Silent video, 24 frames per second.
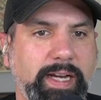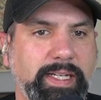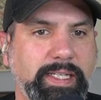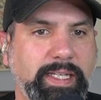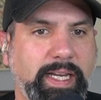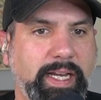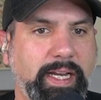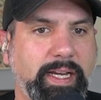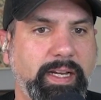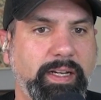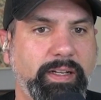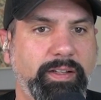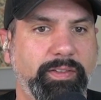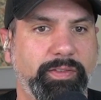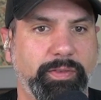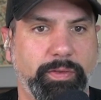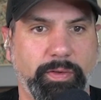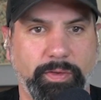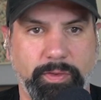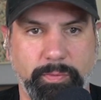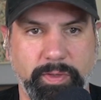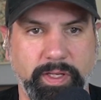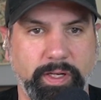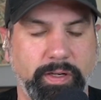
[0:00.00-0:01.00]
days or
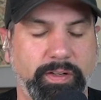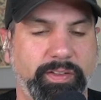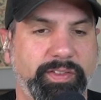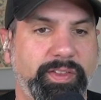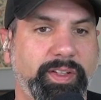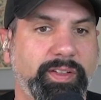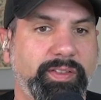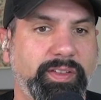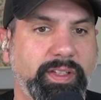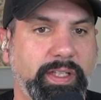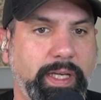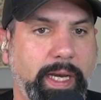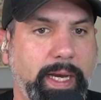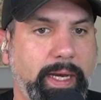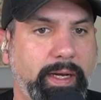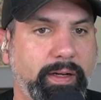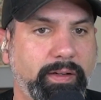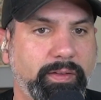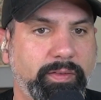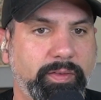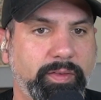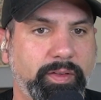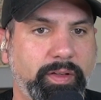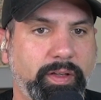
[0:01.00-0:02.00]
360
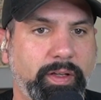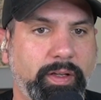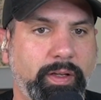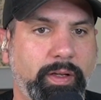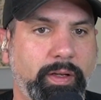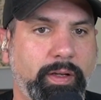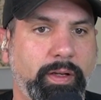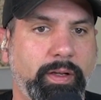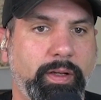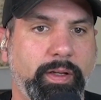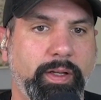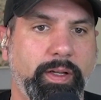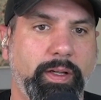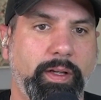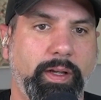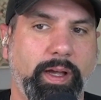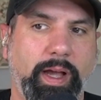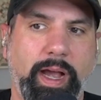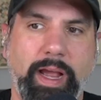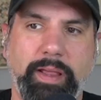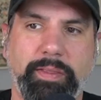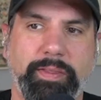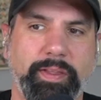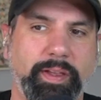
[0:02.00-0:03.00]
days,
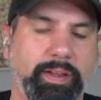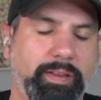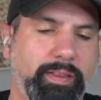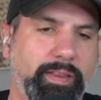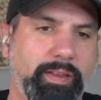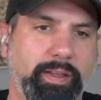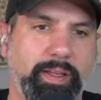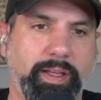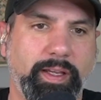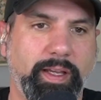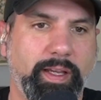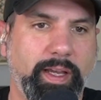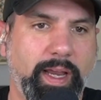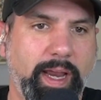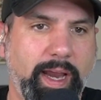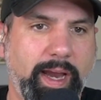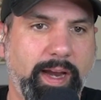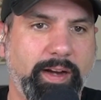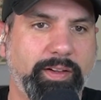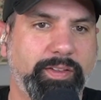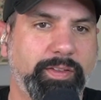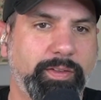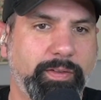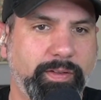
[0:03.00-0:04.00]
I think the
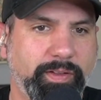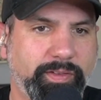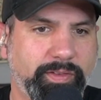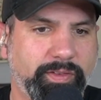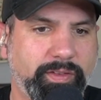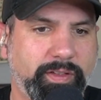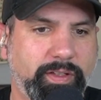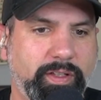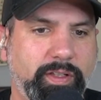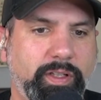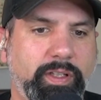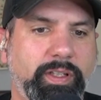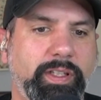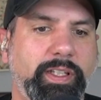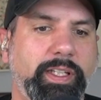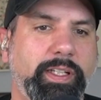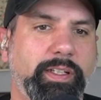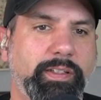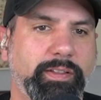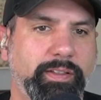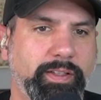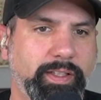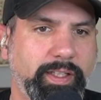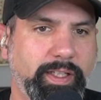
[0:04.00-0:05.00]
answer is
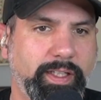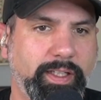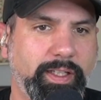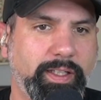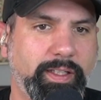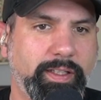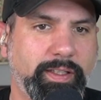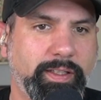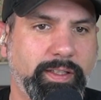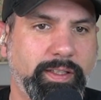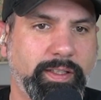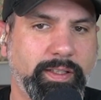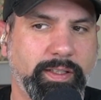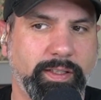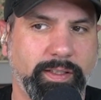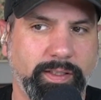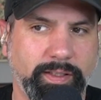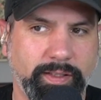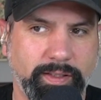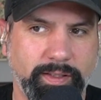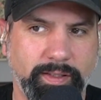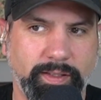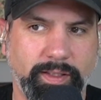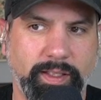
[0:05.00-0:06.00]
clearly
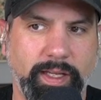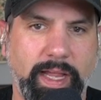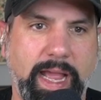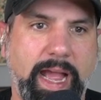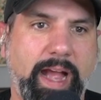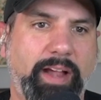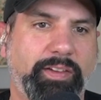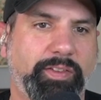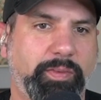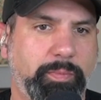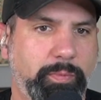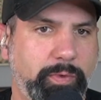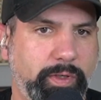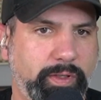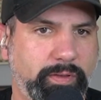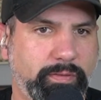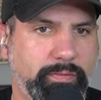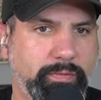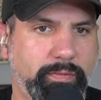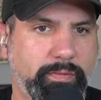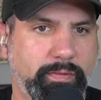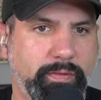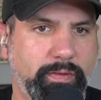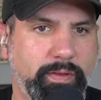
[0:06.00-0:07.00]
aspirin
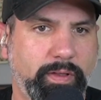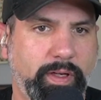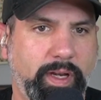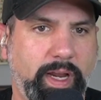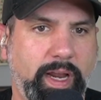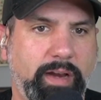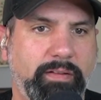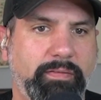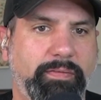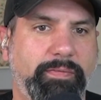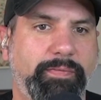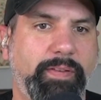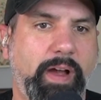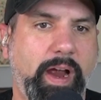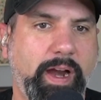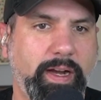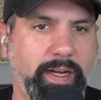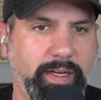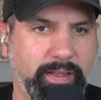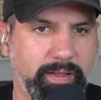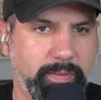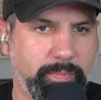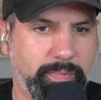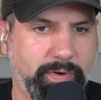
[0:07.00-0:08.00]
and
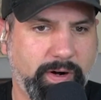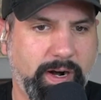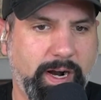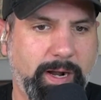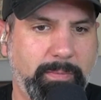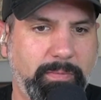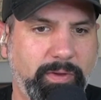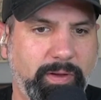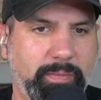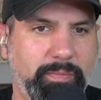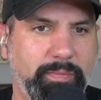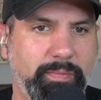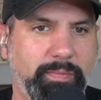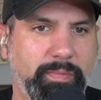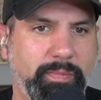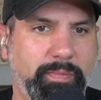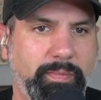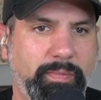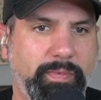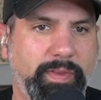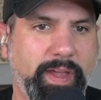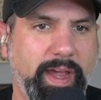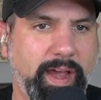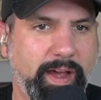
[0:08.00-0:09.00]
finding the problem,
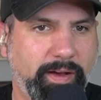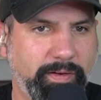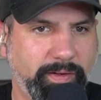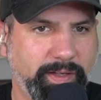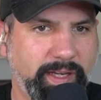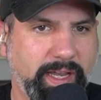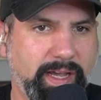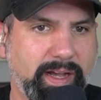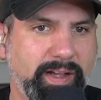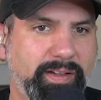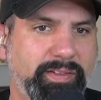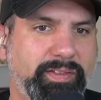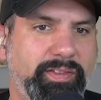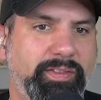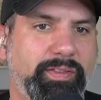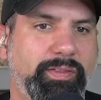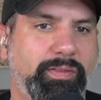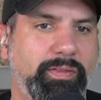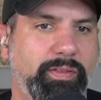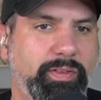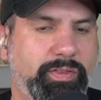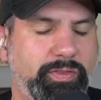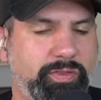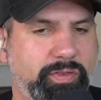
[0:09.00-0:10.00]
the hell yes,
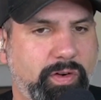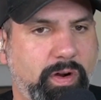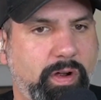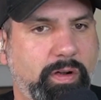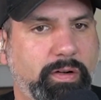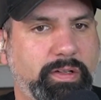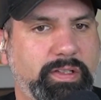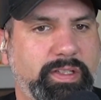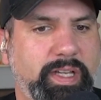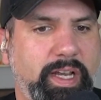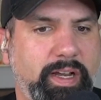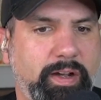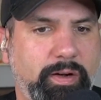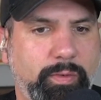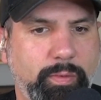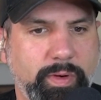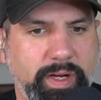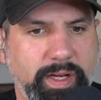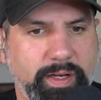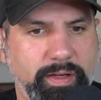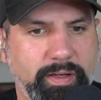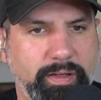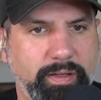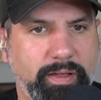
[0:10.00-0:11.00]
the strong
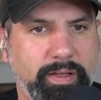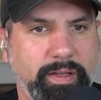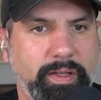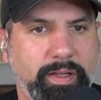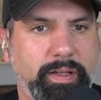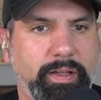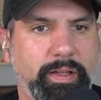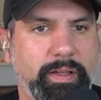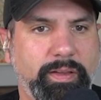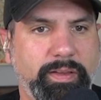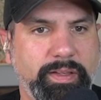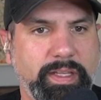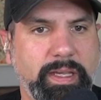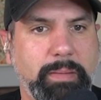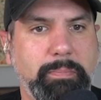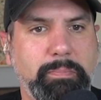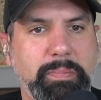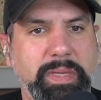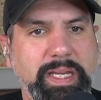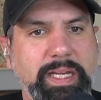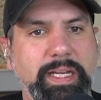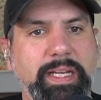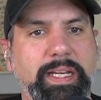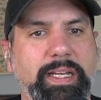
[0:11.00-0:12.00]
tailwind, the
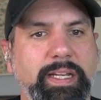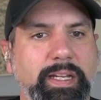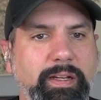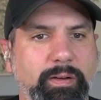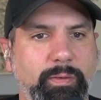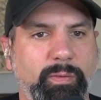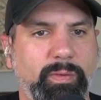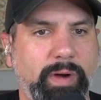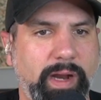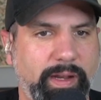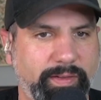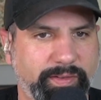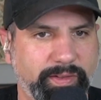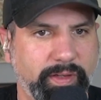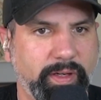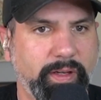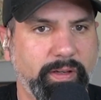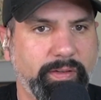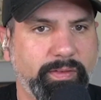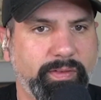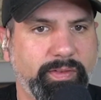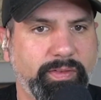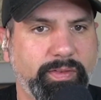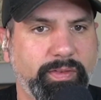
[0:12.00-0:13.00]
immediate
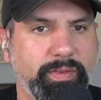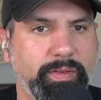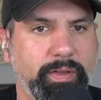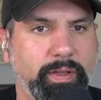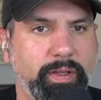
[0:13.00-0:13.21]
resonance,